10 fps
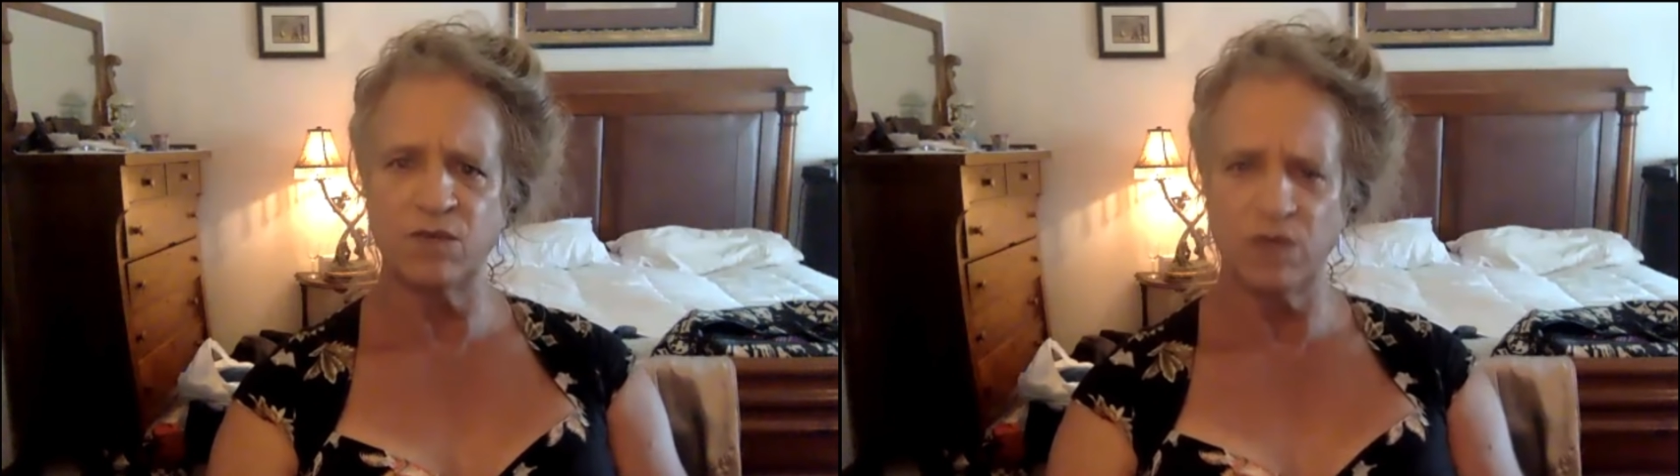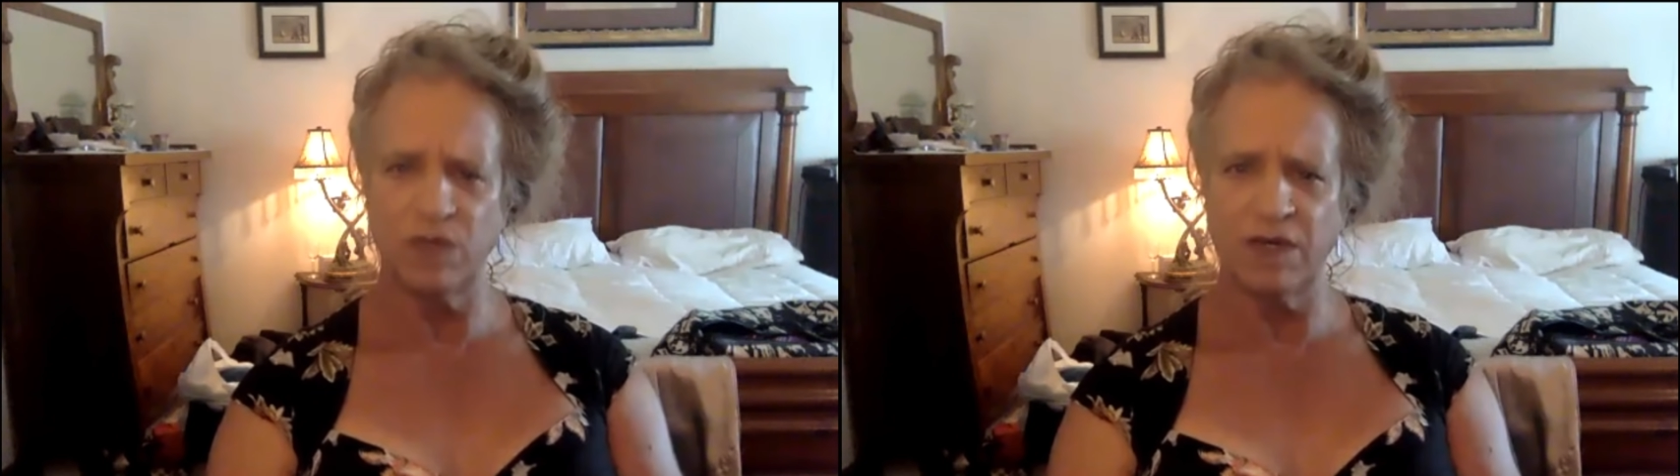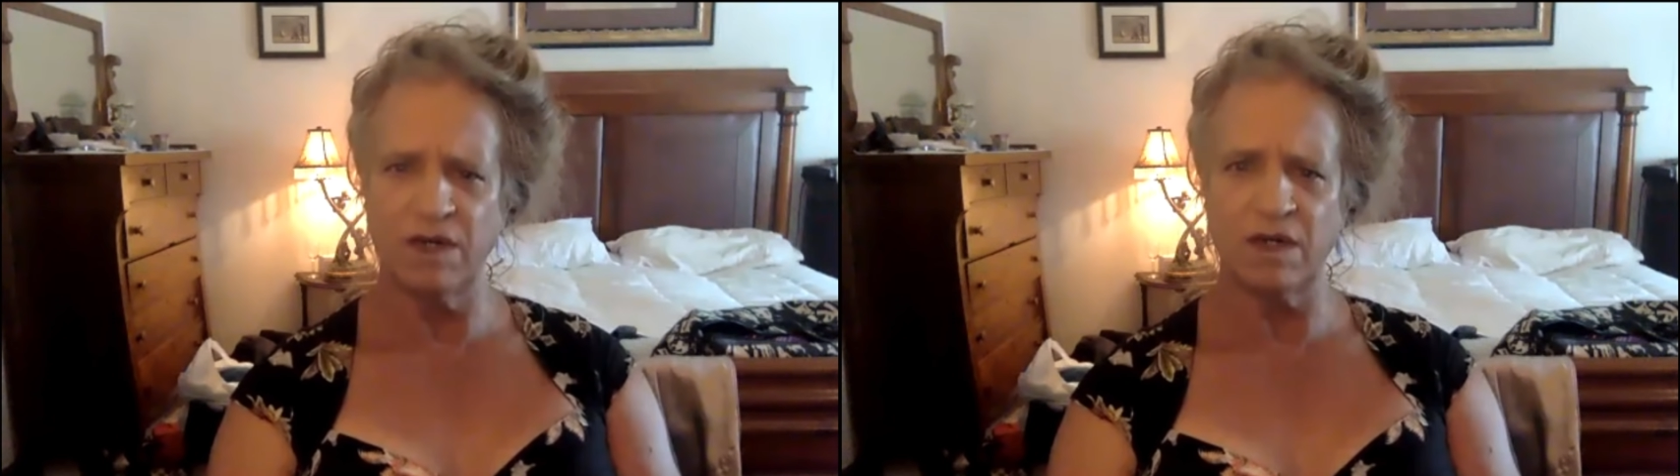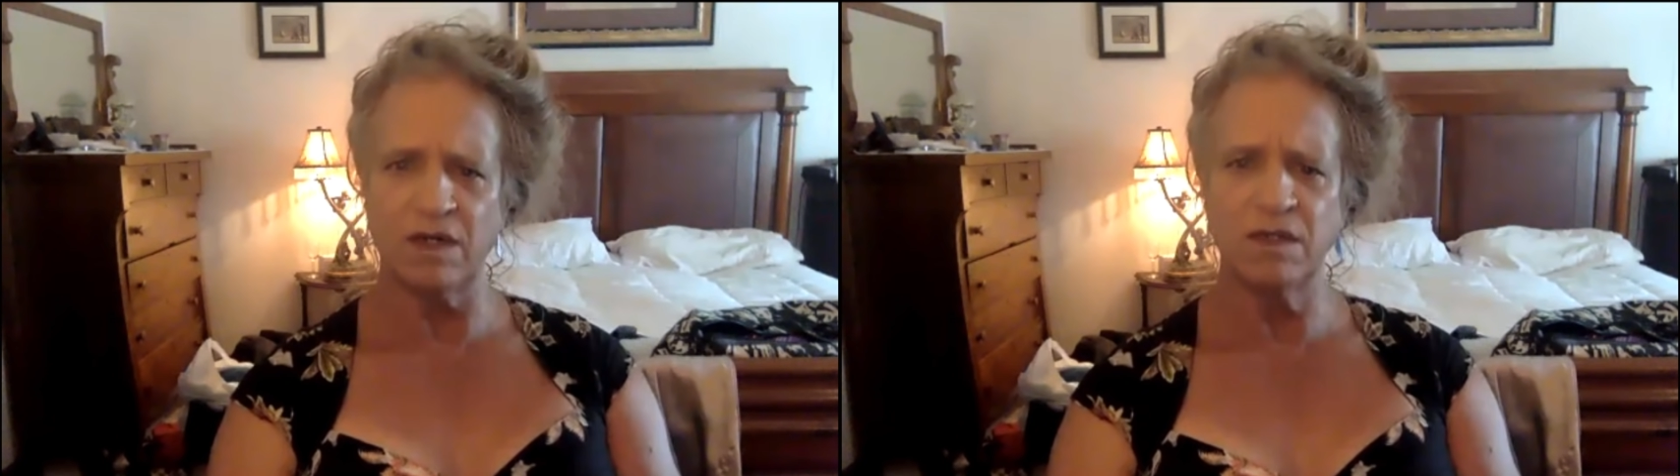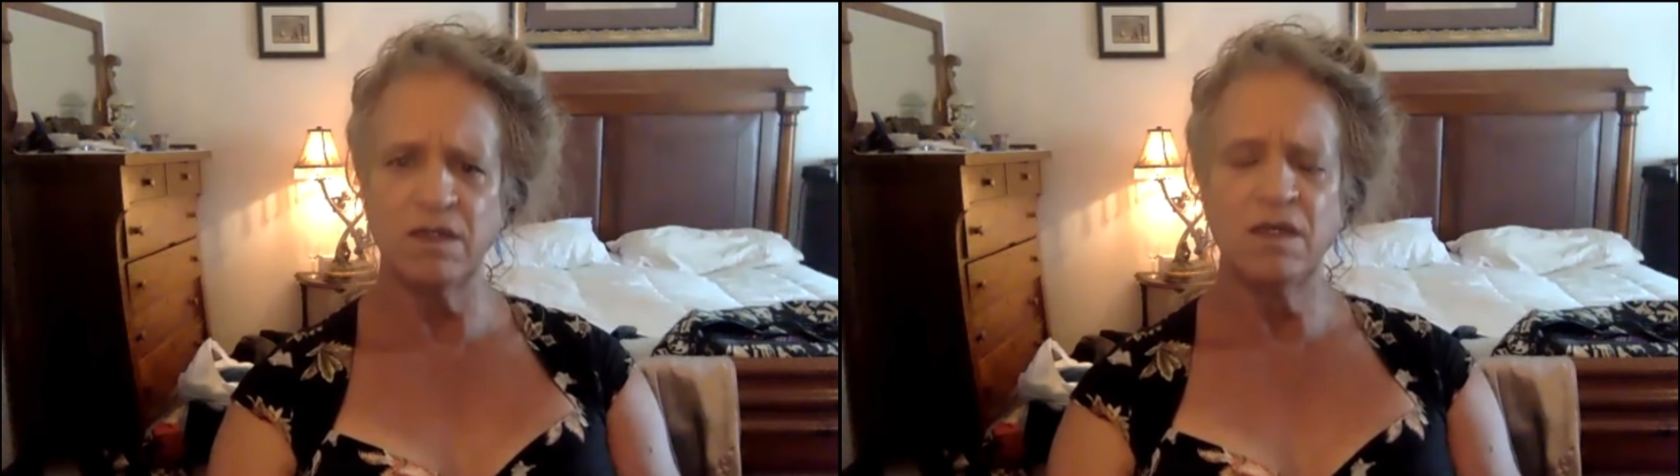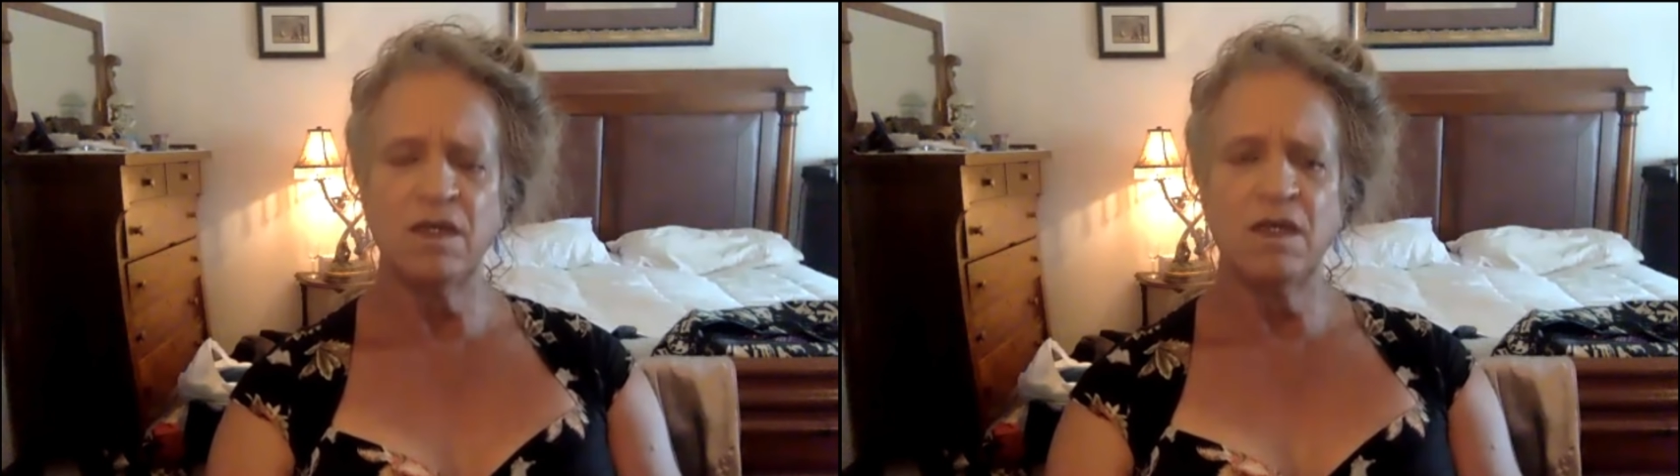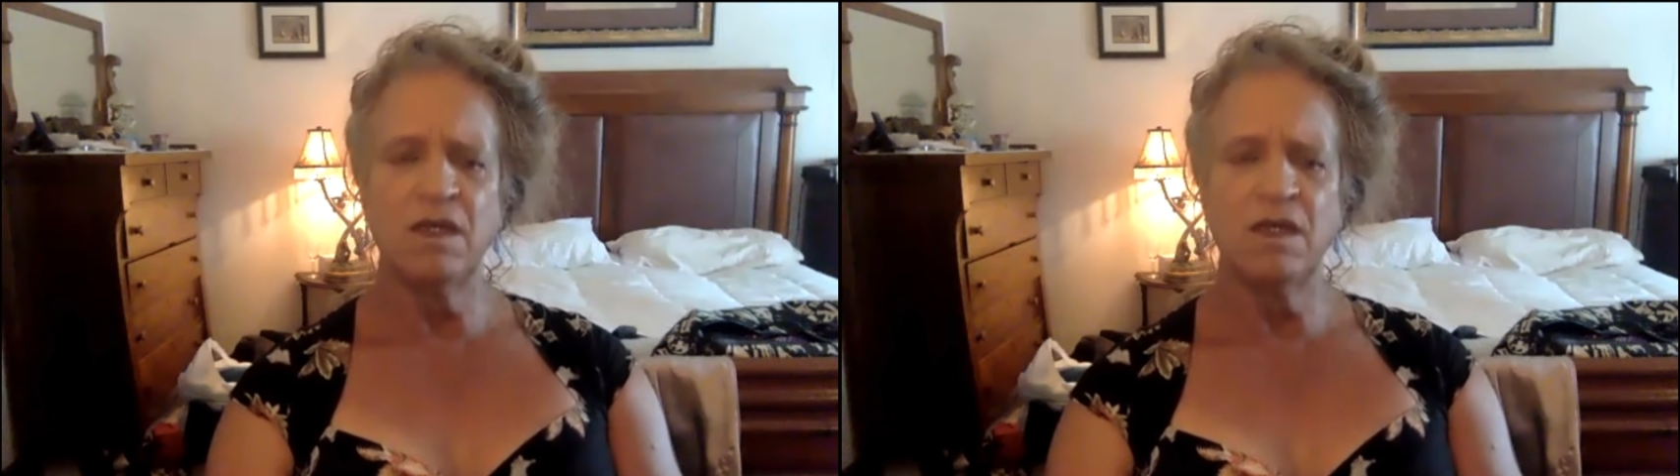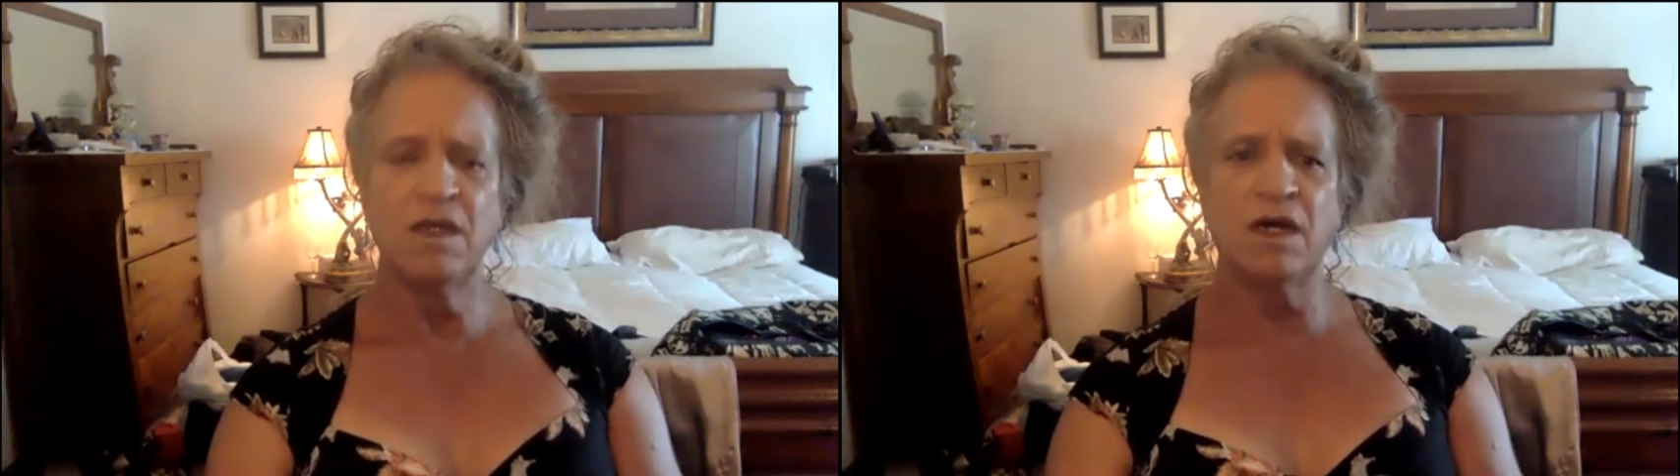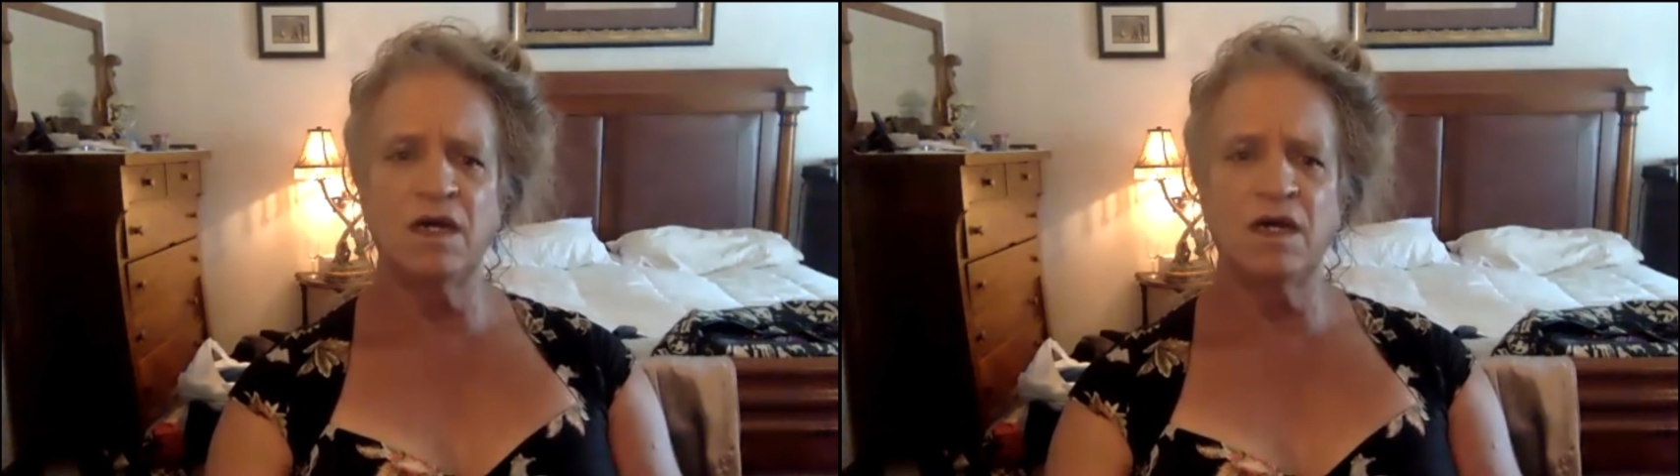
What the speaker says: really hard. 2